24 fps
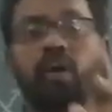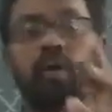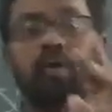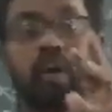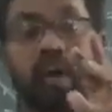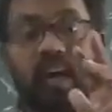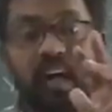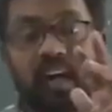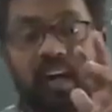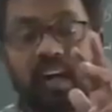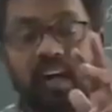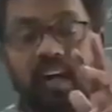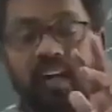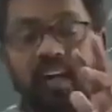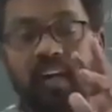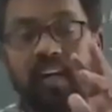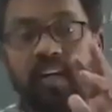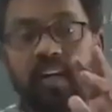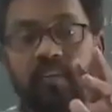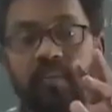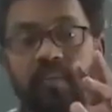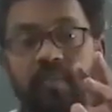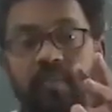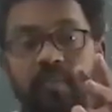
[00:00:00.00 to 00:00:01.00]
your
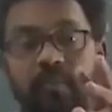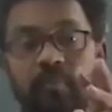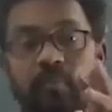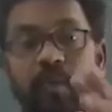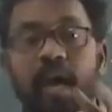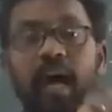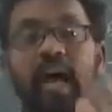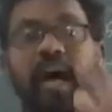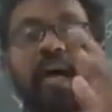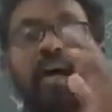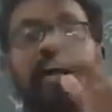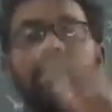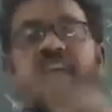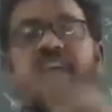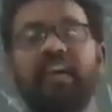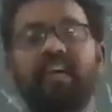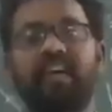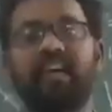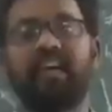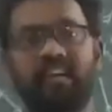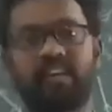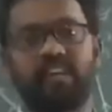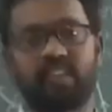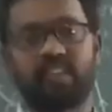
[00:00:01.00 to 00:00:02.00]

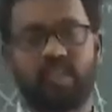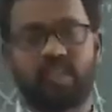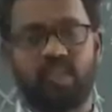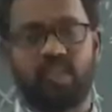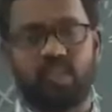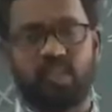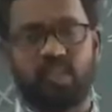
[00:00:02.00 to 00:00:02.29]
parents.